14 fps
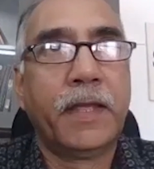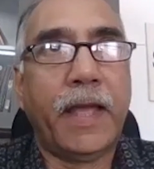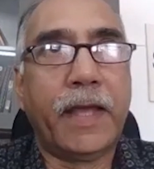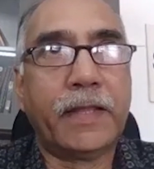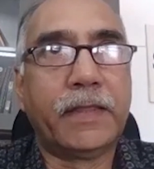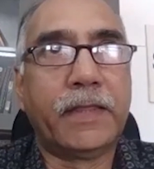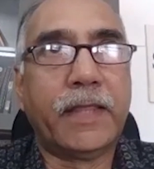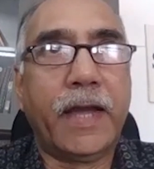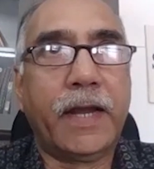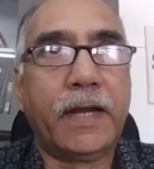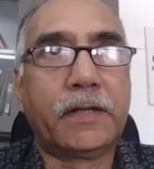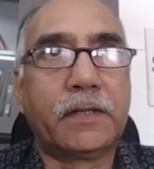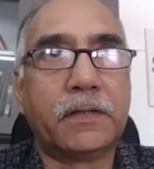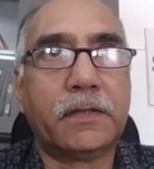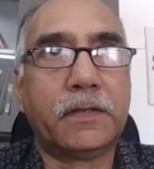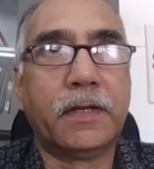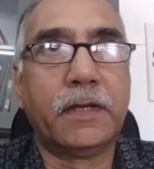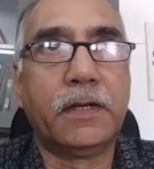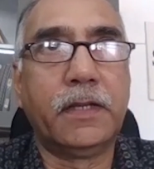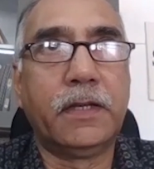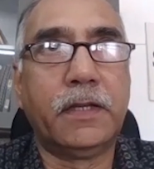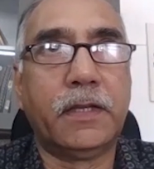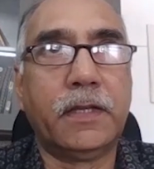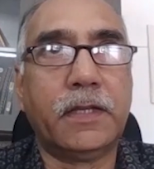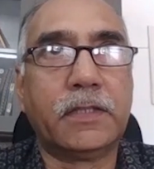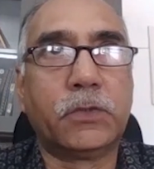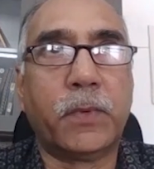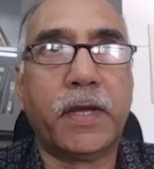And that really
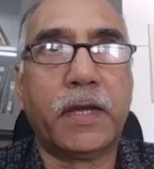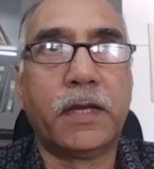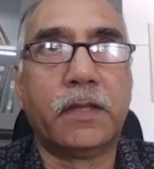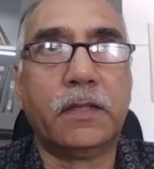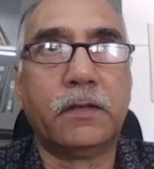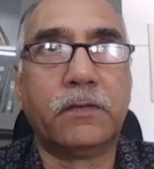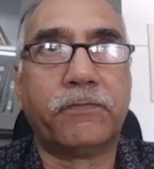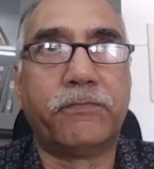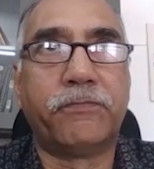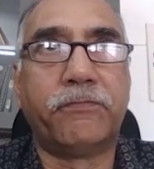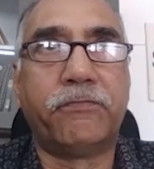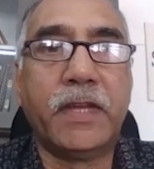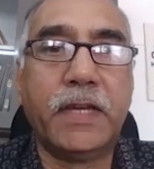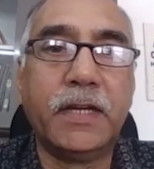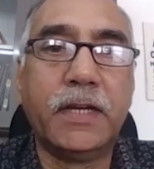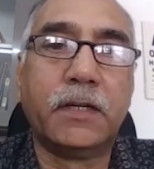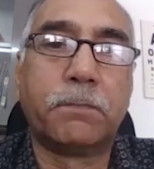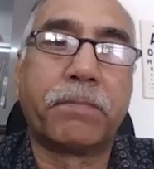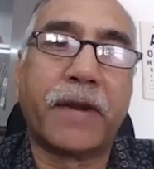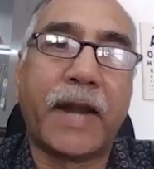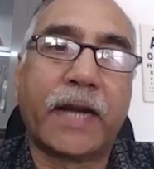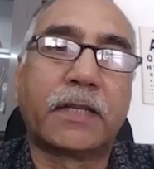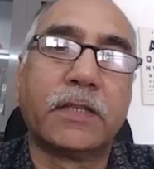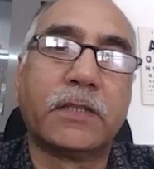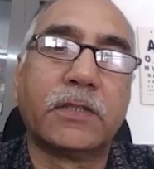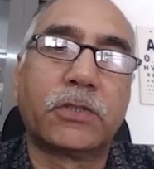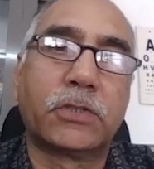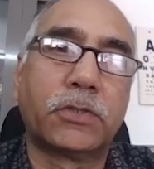is where the field
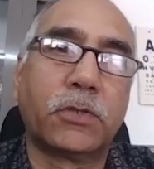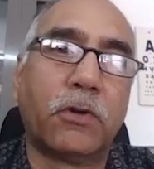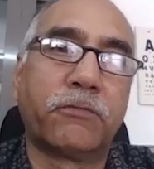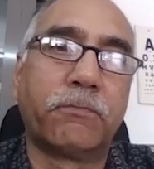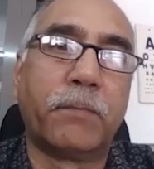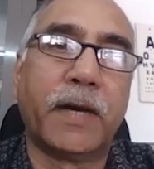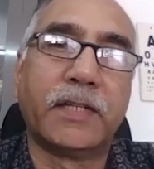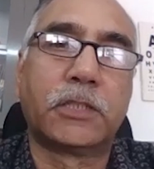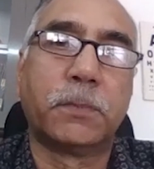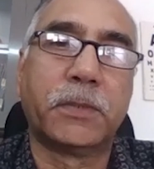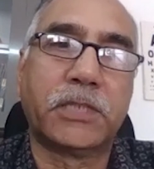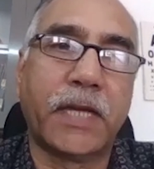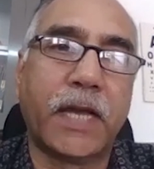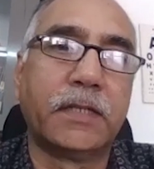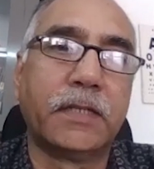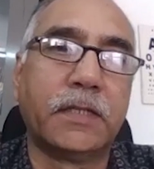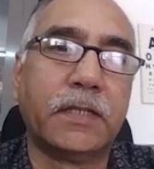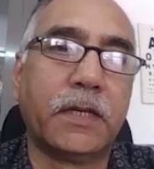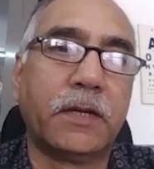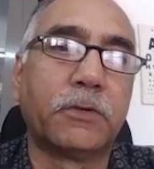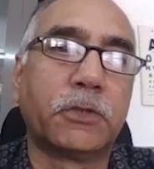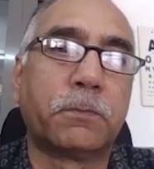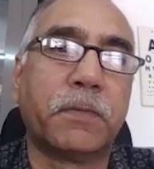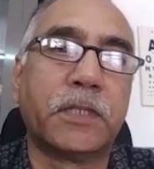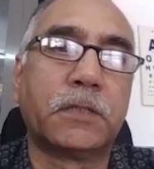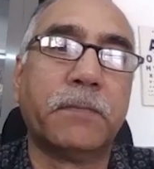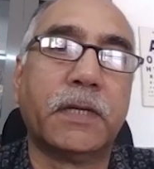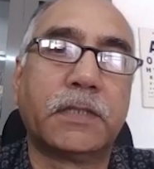practice of my specialty,
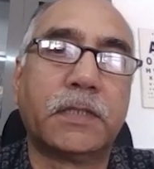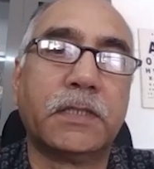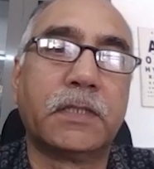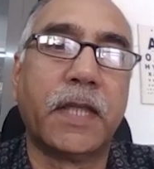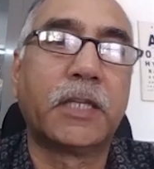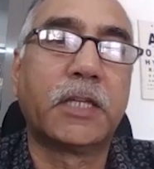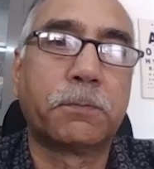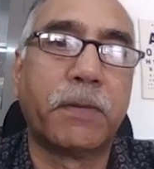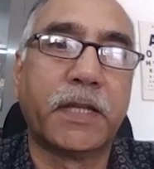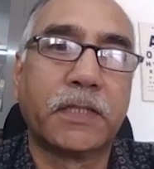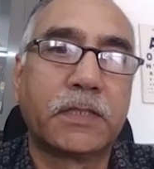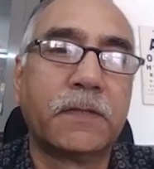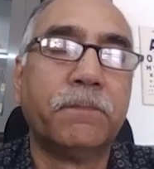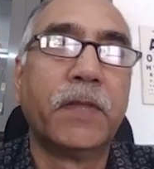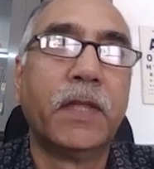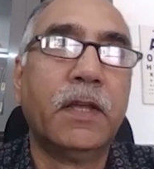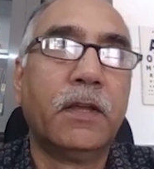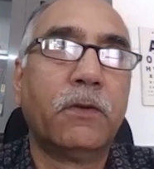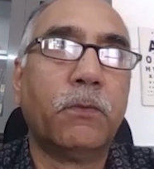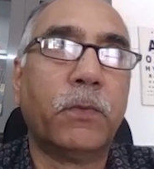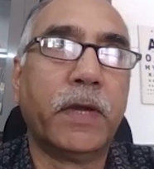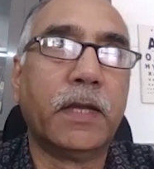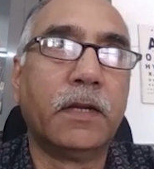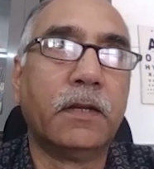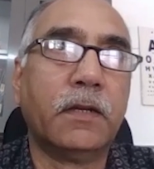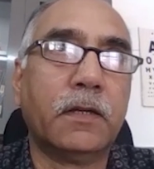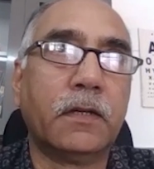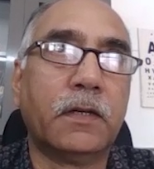aerospace medicine, takes place.
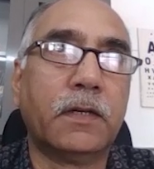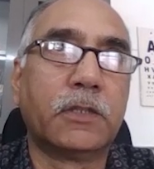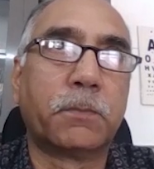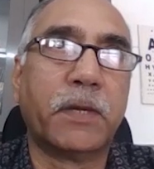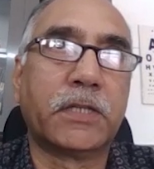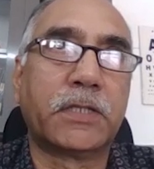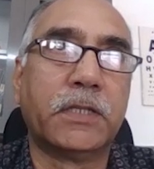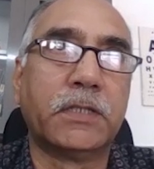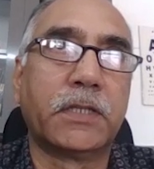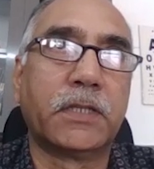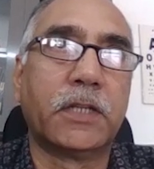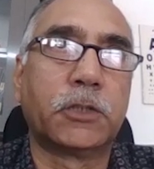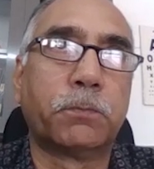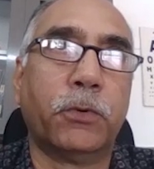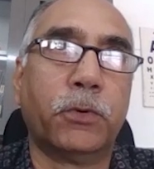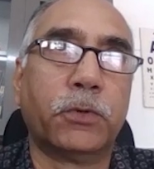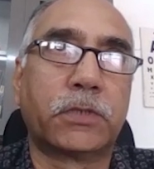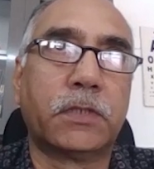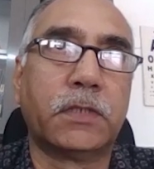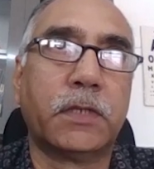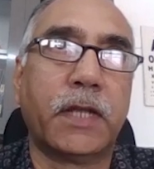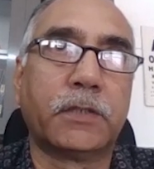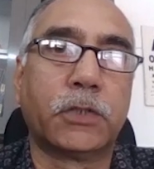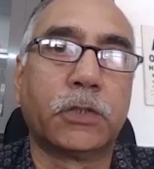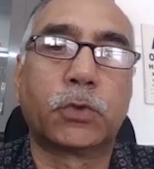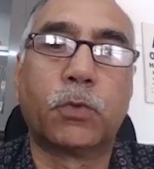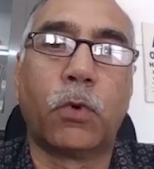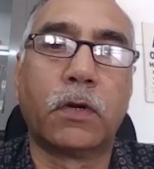When a specialist gets posted as a
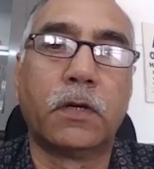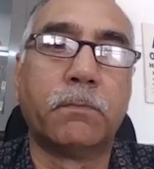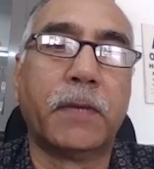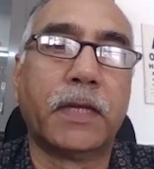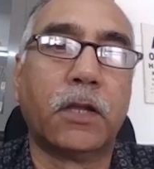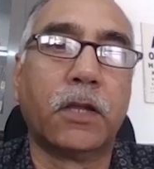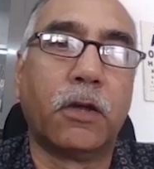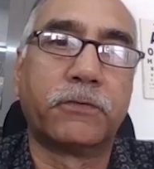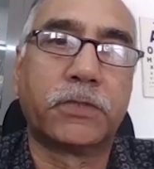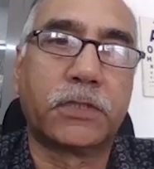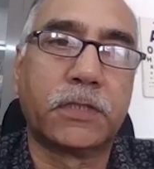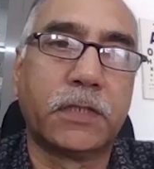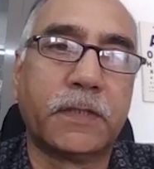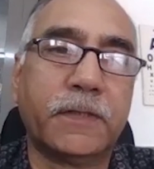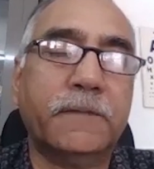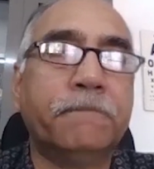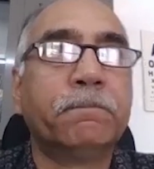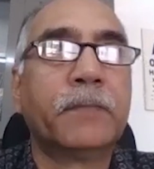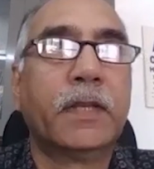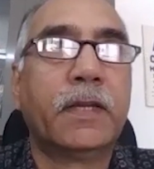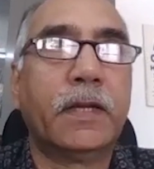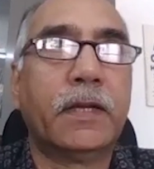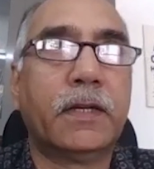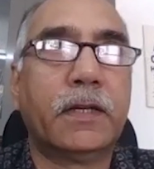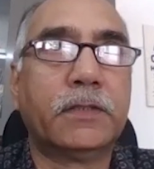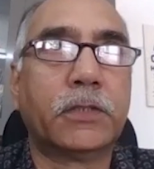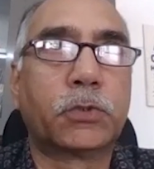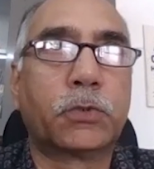squadron medical officer,
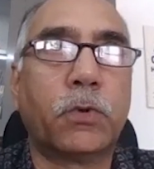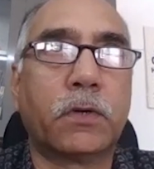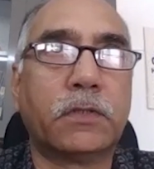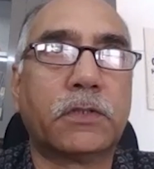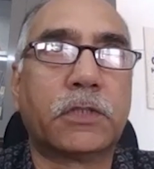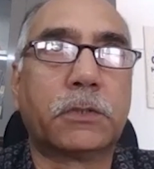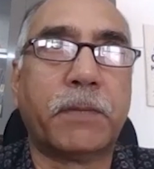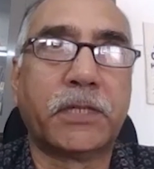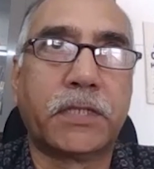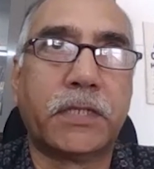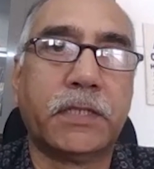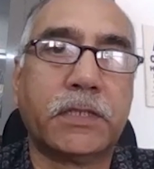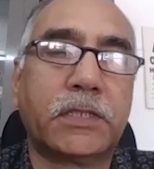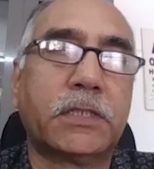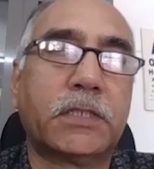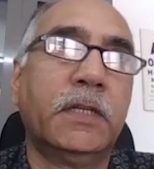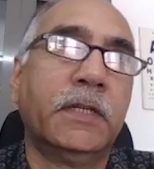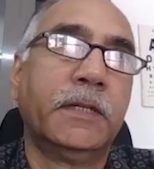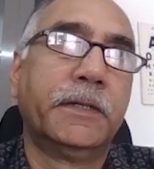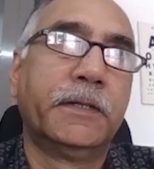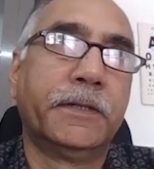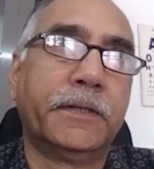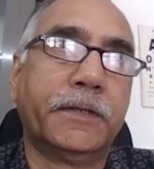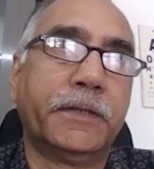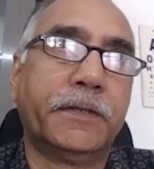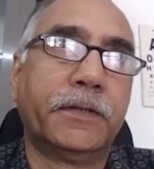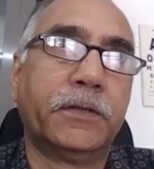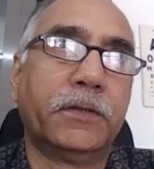as a squadron specialist
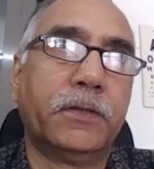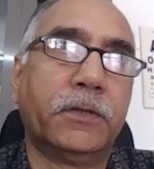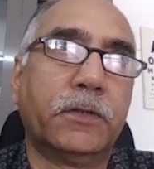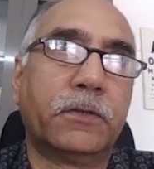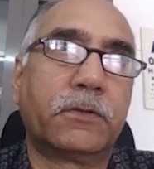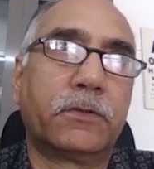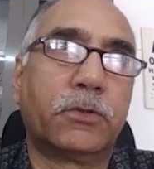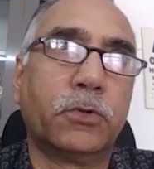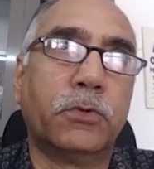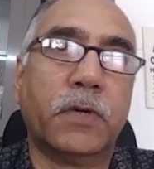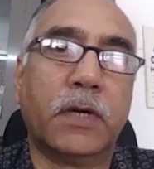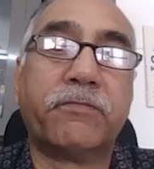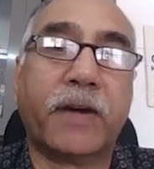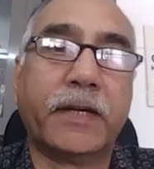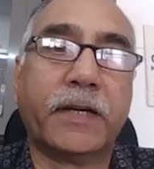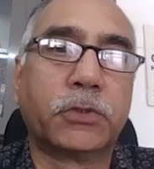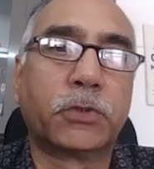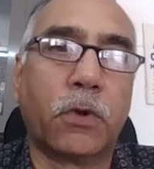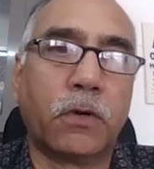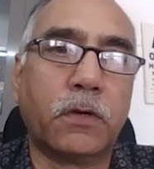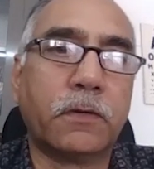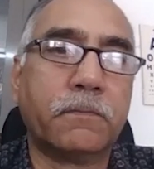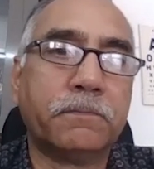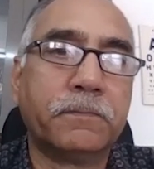to a fighter squadron,